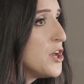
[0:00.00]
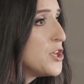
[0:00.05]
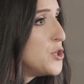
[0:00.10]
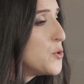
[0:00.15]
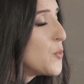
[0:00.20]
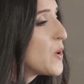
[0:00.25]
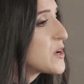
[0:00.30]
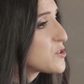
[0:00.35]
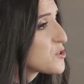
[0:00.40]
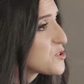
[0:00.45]

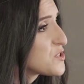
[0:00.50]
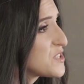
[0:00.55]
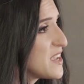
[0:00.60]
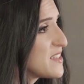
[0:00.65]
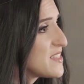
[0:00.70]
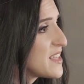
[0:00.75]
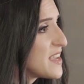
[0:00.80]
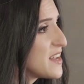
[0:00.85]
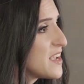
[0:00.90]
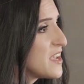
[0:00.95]
you
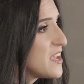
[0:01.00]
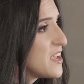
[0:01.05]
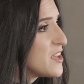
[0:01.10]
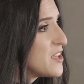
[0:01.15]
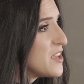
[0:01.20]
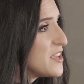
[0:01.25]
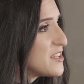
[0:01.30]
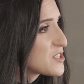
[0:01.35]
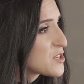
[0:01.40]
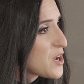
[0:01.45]
understand that
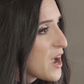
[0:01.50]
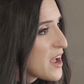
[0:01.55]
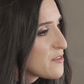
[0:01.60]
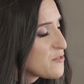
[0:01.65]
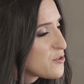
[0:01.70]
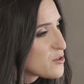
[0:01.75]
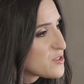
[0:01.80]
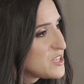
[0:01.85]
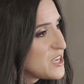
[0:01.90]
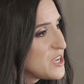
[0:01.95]
it's kind
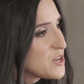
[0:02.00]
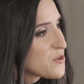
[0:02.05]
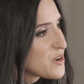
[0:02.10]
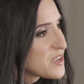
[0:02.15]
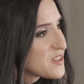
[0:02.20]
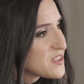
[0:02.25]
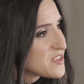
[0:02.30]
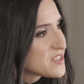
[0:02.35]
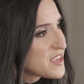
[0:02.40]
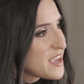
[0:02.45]
of you're
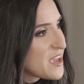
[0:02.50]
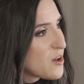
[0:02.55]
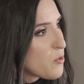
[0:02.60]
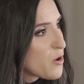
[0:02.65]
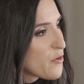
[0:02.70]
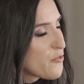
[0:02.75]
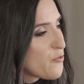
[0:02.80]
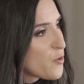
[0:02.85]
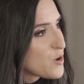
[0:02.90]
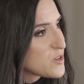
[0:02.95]
teetering the scale
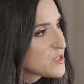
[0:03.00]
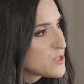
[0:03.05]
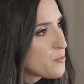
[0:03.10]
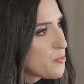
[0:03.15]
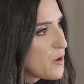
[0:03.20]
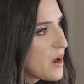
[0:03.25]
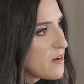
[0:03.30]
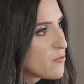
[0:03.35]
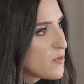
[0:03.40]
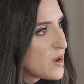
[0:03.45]
where Forest Hill
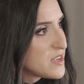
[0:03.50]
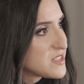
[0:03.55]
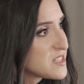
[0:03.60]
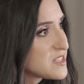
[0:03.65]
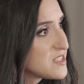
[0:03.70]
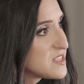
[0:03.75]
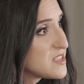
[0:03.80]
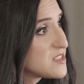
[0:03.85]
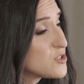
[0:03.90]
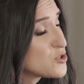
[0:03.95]
private
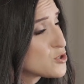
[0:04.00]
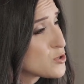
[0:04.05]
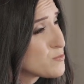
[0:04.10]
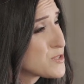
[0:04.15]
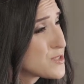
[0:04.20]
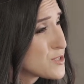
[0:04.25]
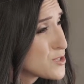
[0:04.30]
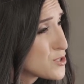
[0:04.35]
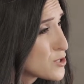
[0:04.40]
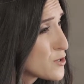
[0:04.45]
residences in terms
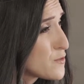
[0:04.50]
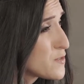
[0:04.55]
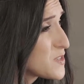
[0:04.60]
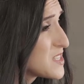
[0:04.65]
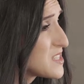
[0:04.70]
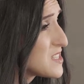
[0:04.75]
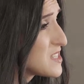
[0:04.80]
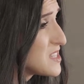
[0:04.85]
of the services